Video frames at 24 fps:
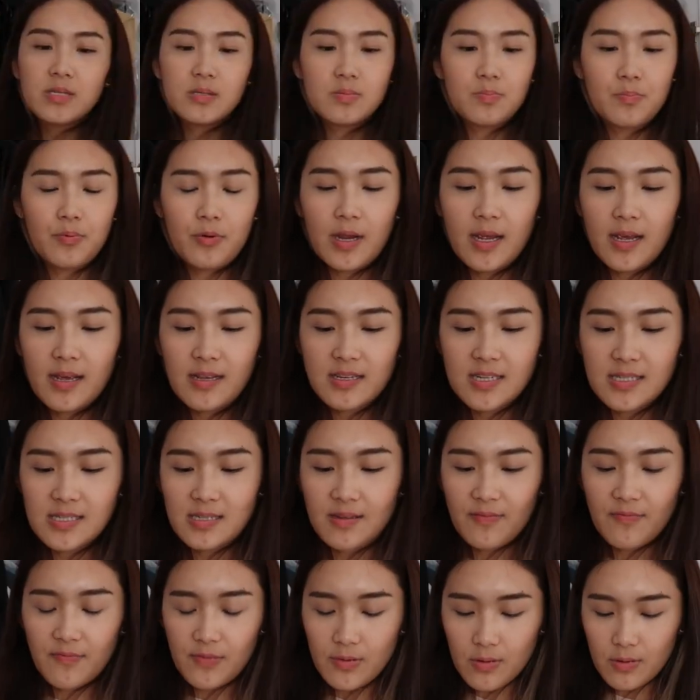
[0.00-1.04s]
spring,
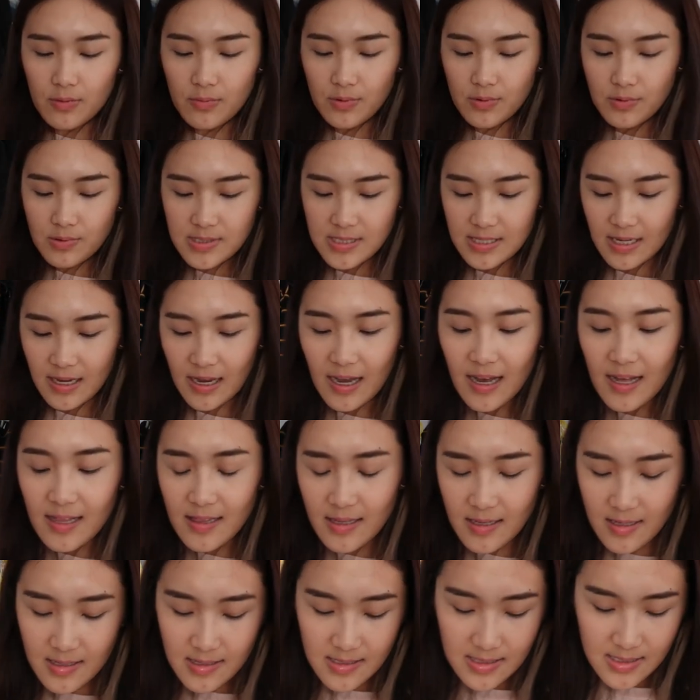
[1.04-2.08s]
just the florals, the
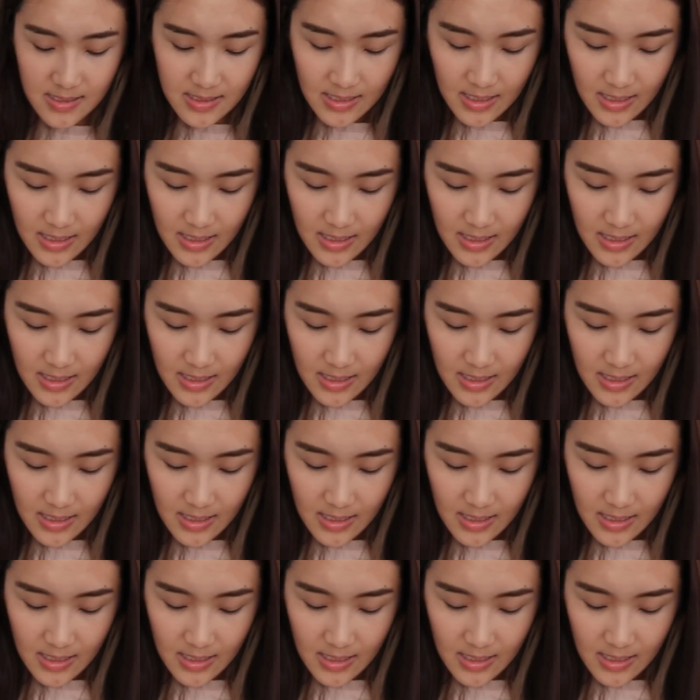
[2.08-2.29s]
colors.